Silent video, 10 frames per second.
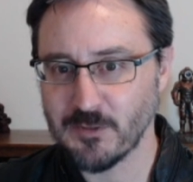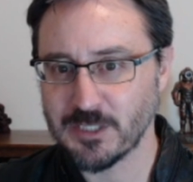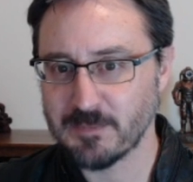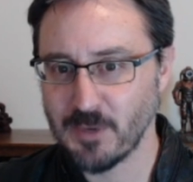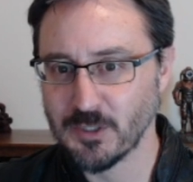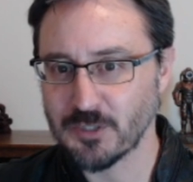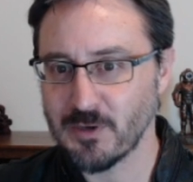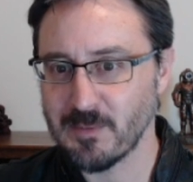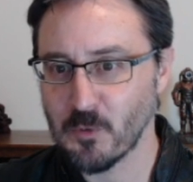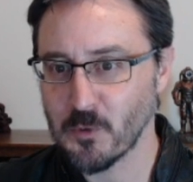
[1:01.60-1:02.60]
was supposed to
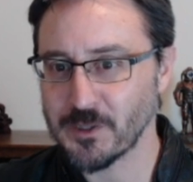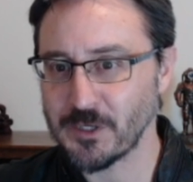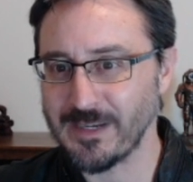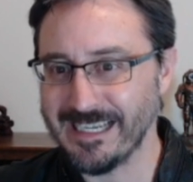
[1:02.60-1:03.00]
report their